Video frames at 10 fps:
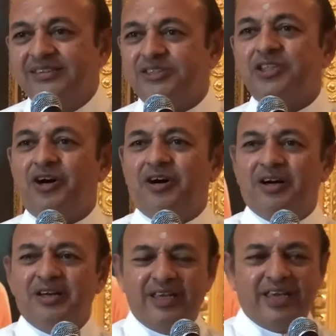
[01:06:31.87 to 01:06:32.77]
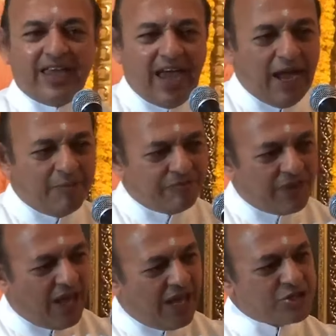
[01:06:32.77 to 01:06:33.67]
So he came
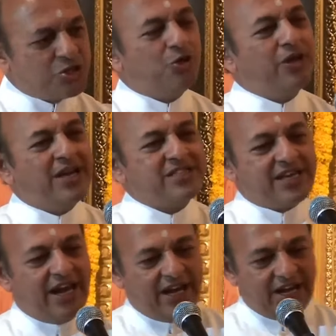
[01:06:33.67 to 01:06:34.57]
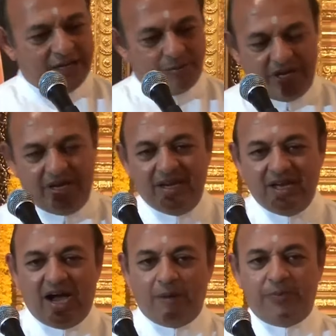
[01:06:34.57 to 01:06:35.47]
and stood and stared at me
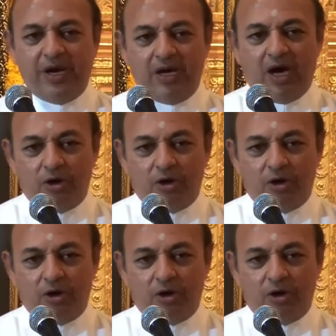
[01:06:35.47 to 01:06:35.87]
up and